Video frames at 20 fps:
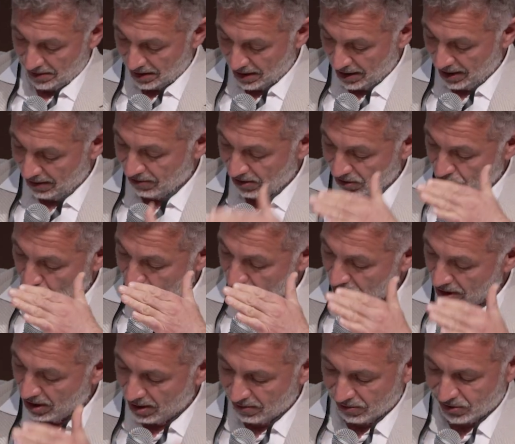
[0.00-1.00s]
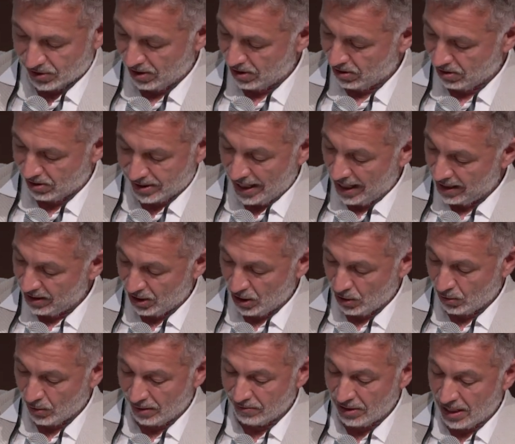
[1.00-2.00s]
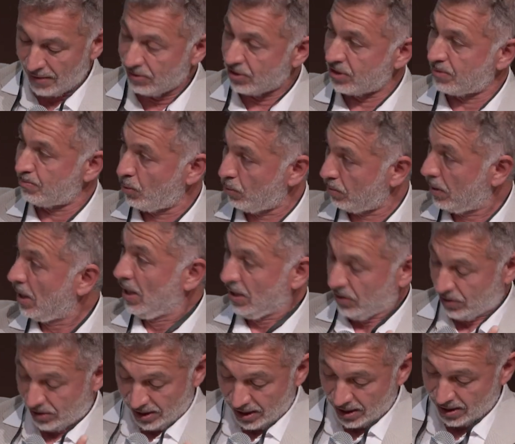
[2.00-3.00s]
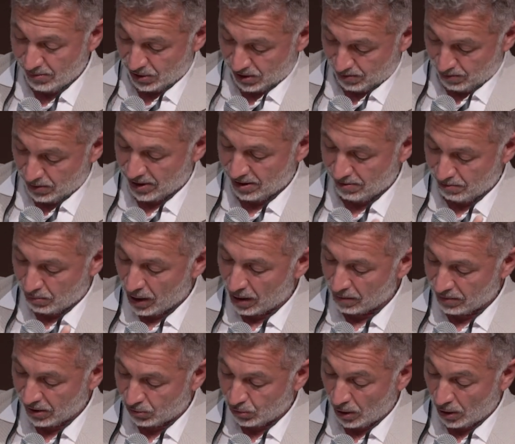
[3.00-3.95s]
And even though he lives here in San Diego, I've never seen him speak in public.